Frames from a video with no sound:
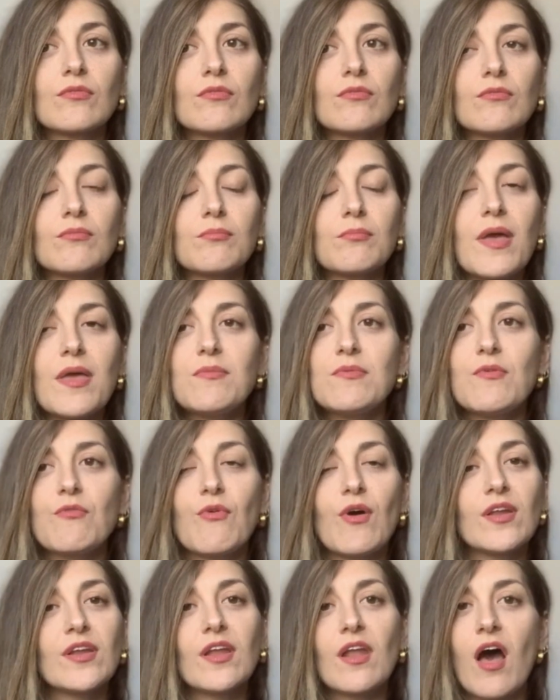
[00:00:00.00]
maybe
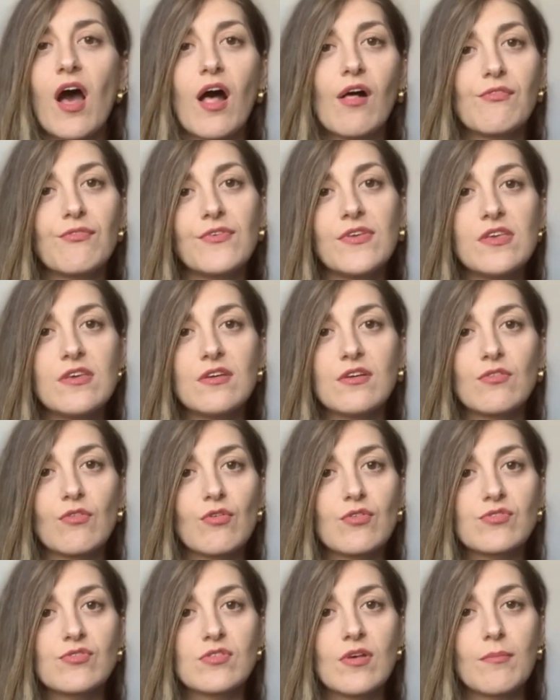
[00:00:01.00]
1.5 years
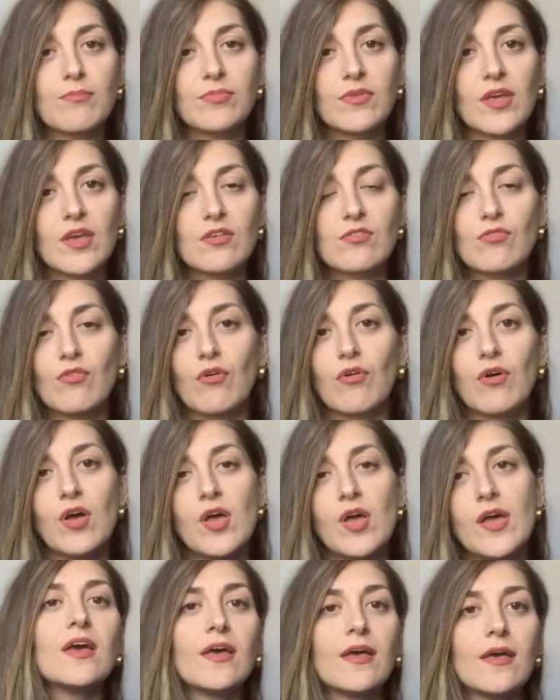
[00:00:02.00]
or something. So
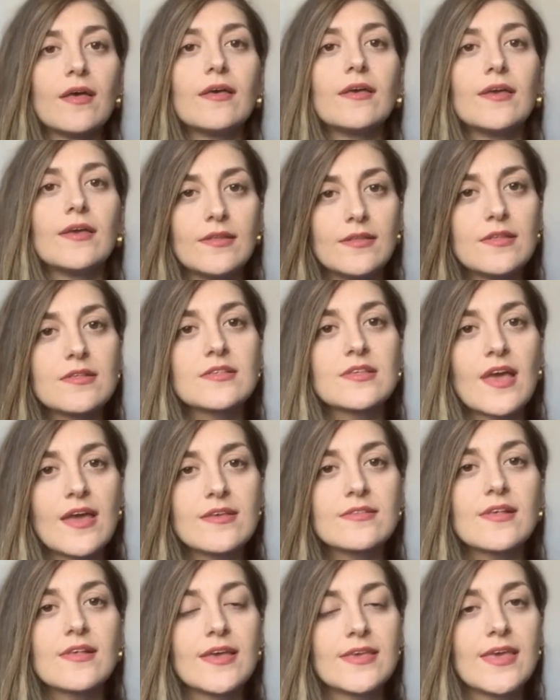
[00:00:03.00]
in this
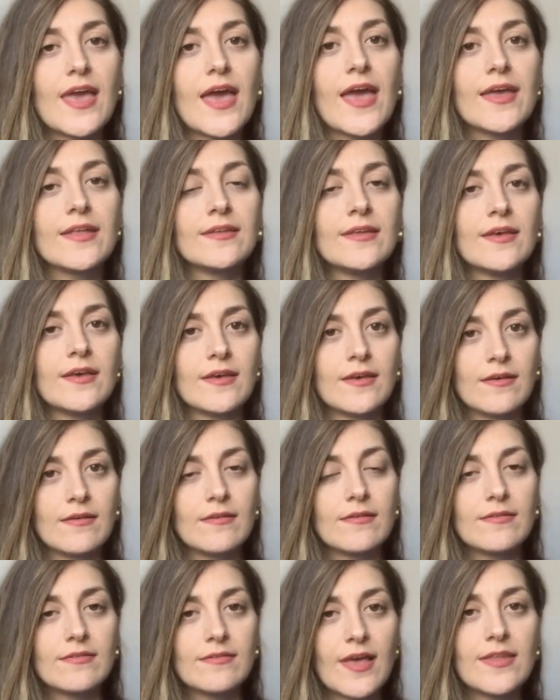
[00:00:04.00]
case, again,
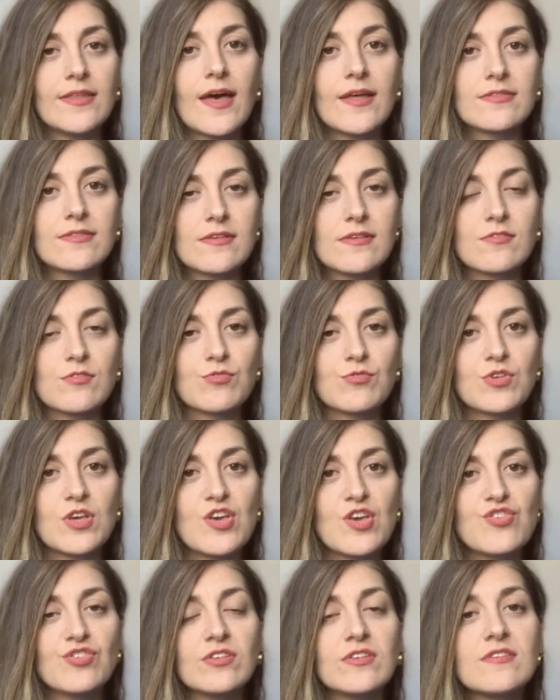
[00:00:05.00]
tenants
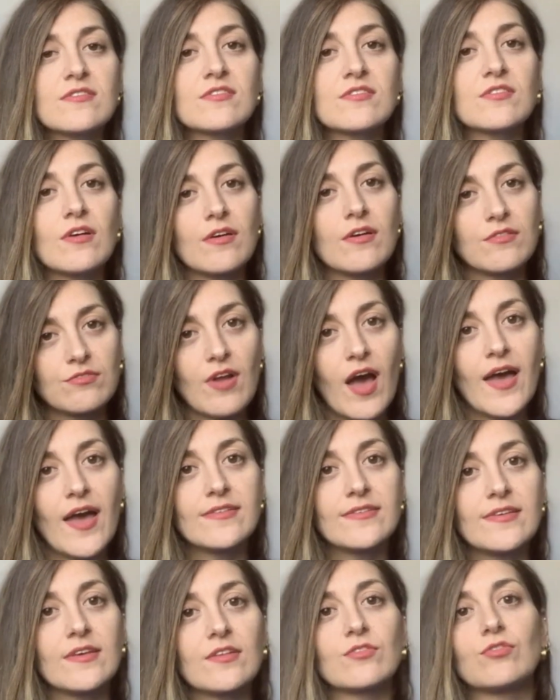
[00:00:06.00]
association is
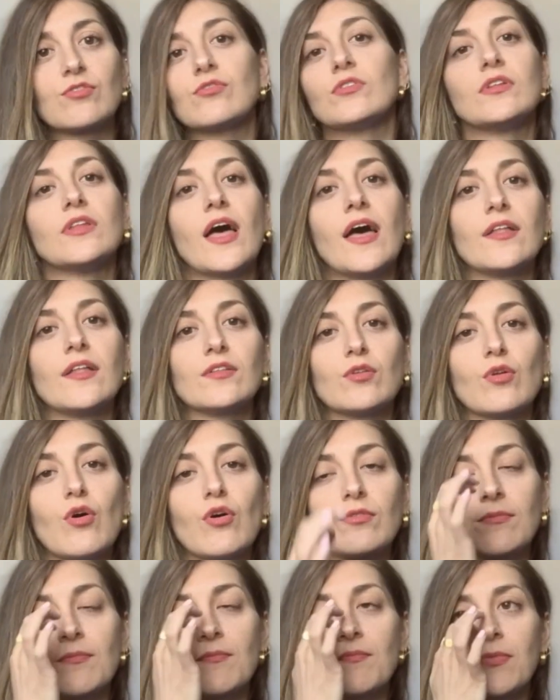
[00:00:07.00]
writing to the
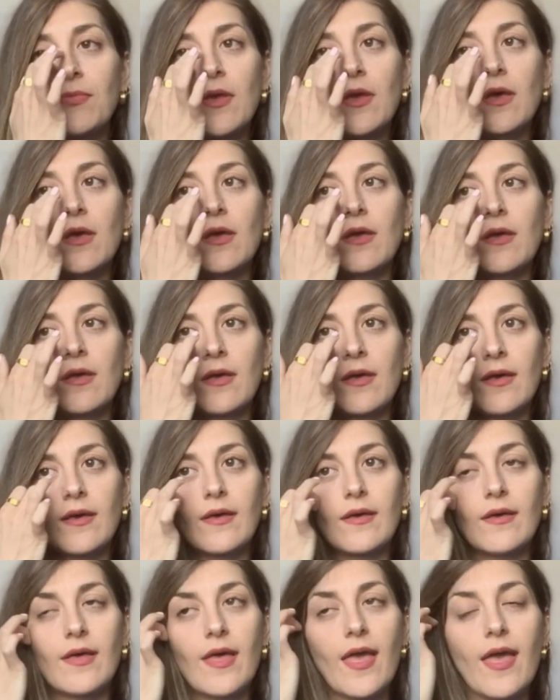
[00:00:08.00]
landlord,
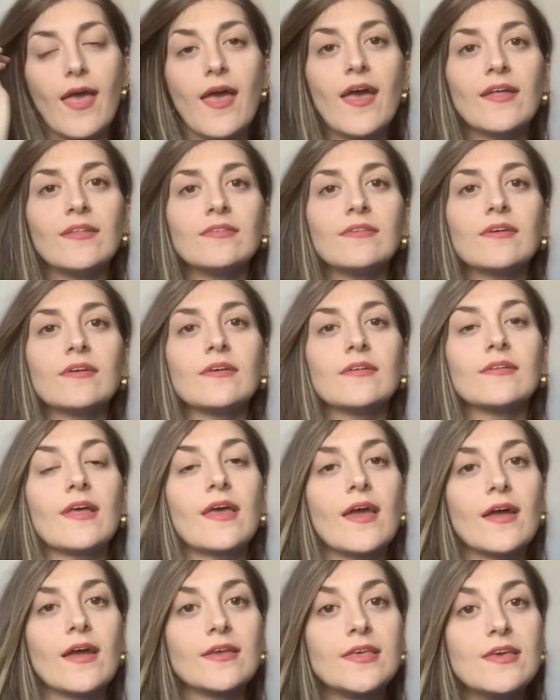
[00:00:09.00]
and
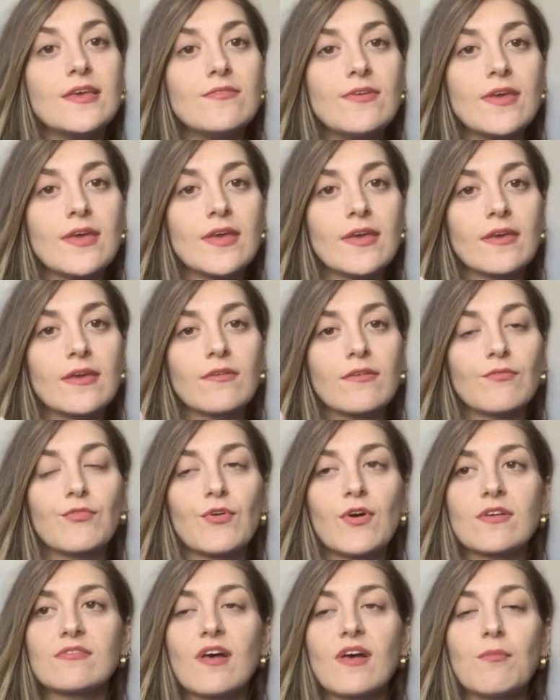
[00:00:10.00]
they are giving,
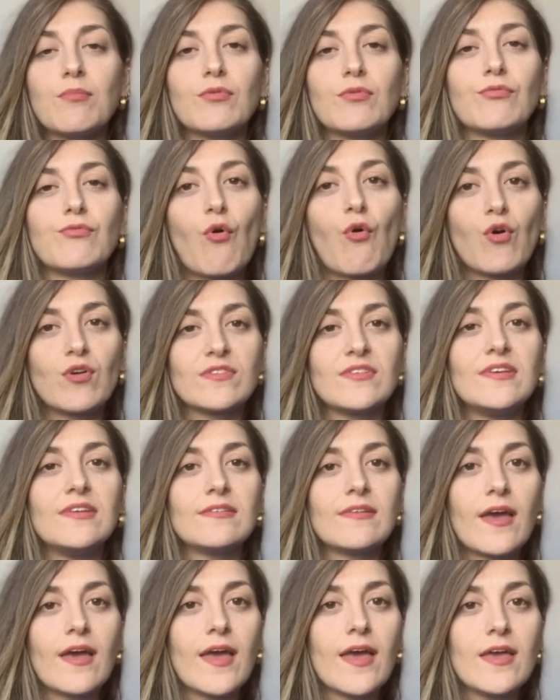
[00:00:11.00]
for example, 14
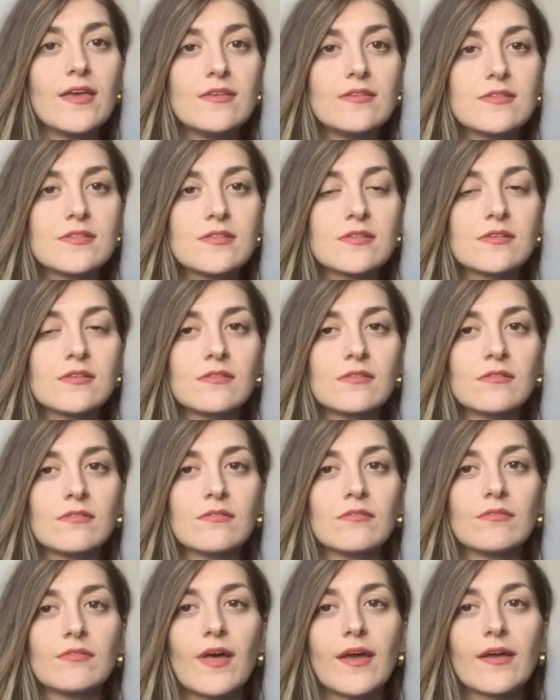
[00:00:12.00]
days,
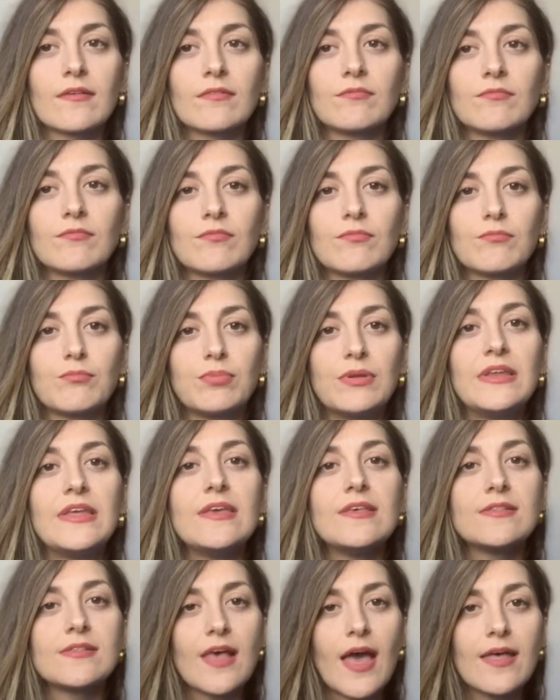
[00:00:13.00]
like,
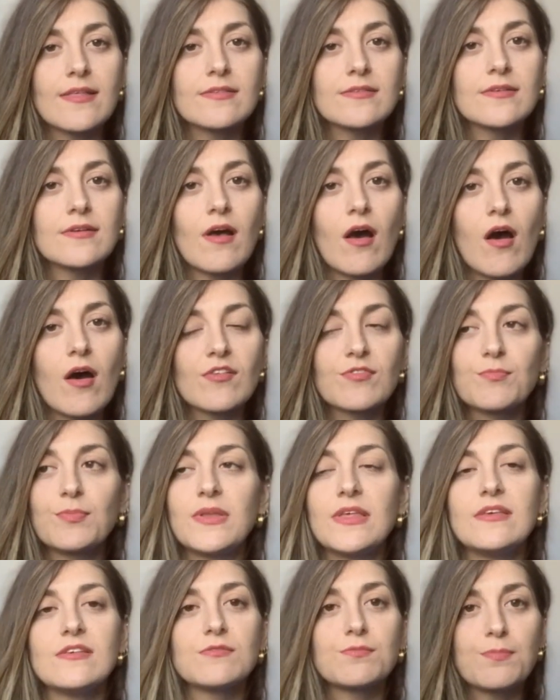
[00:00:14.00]
please answer us,
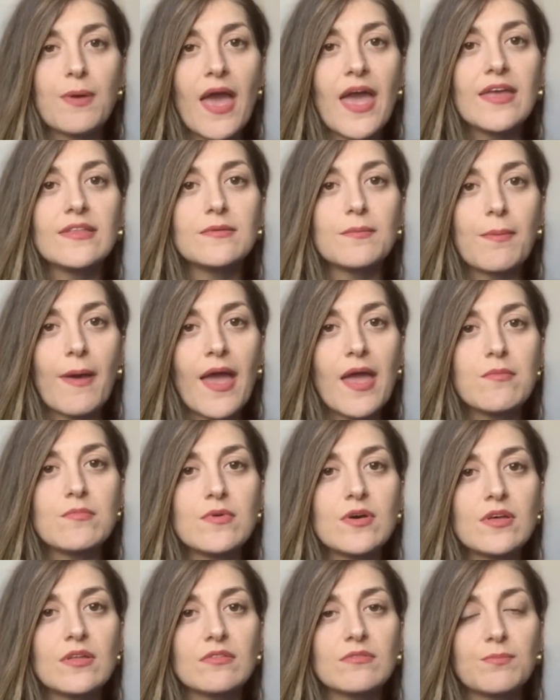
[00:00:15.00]
please pay the
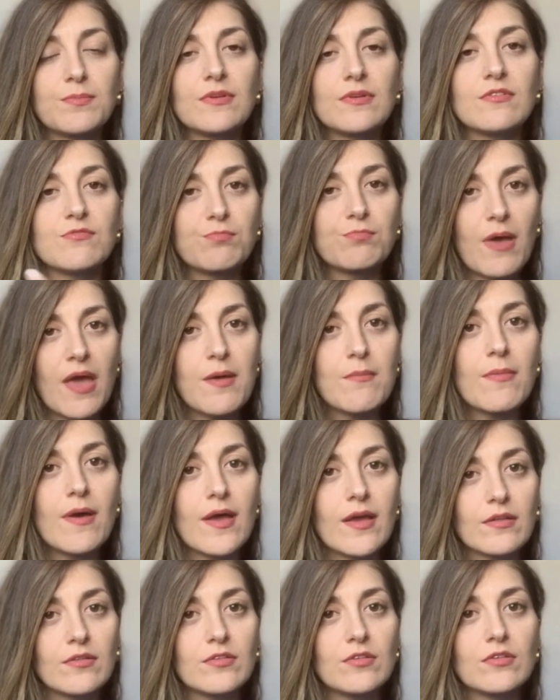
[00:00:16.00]
payment, please pay
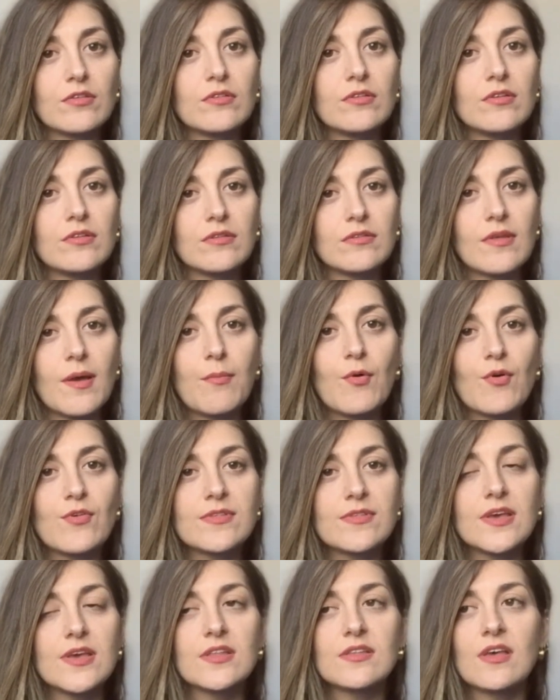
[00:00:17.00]
back the
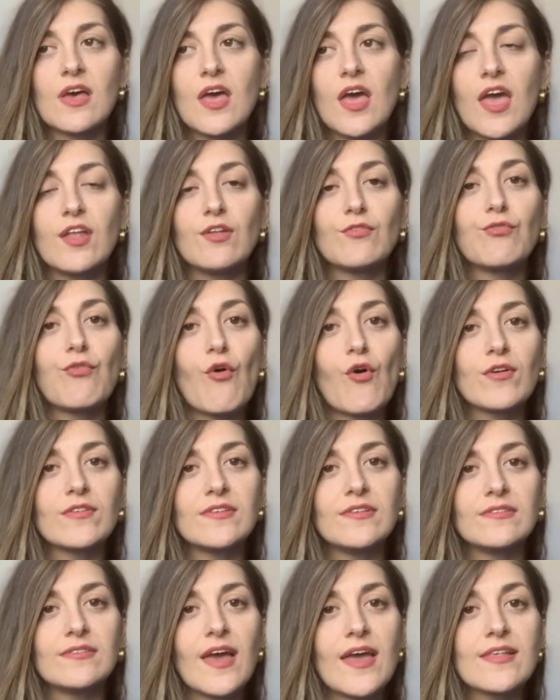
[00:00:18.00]
deposit in
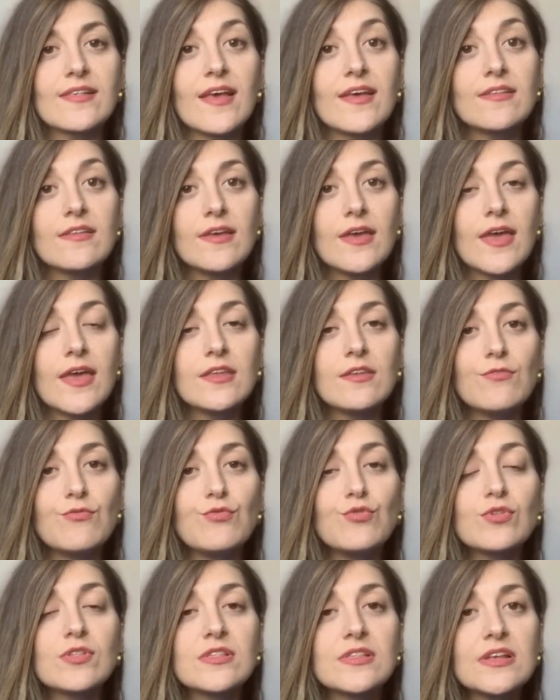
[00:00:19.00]
14 days. And
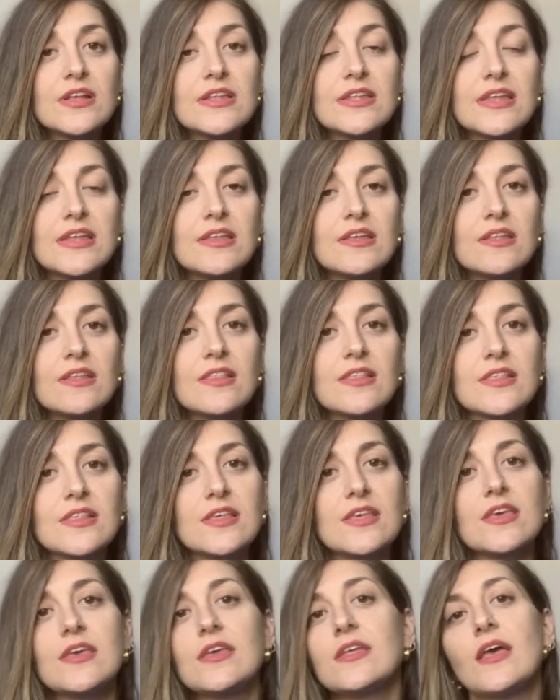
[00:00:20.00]
if you still didn't
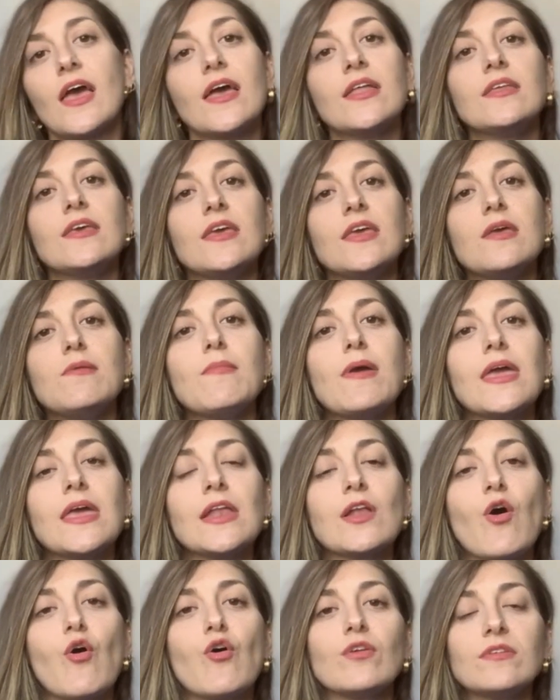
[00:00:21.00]
see any
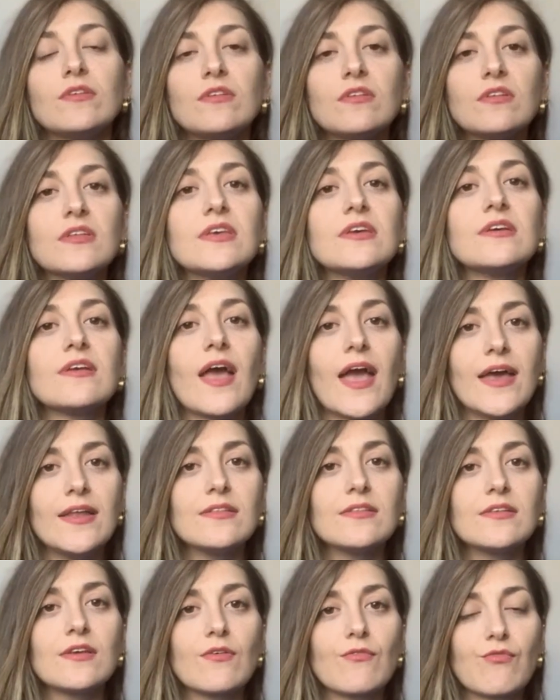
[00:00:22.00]
email or didn't hear
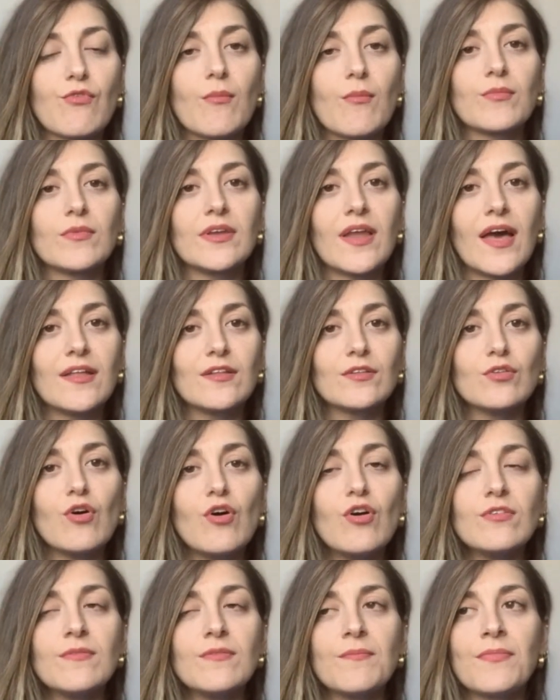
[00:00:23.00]
anything from the
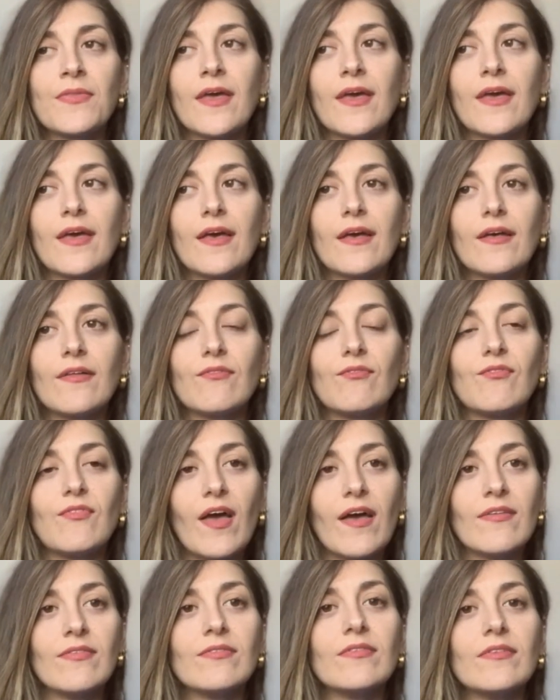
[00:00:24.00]
landlord,
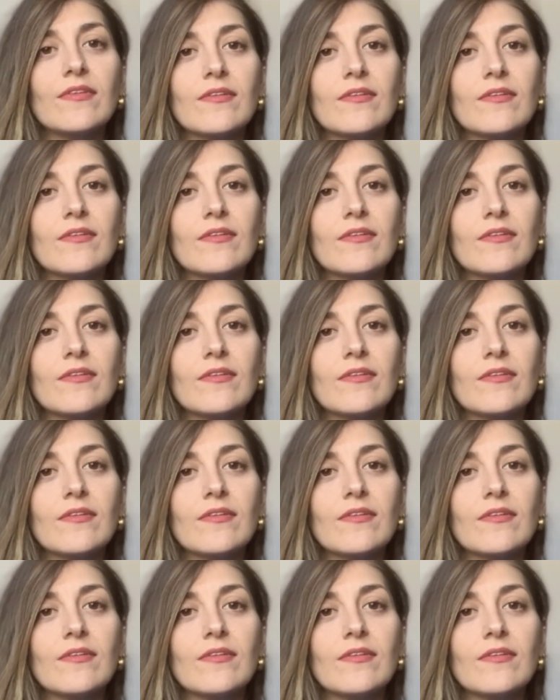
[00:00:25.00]
then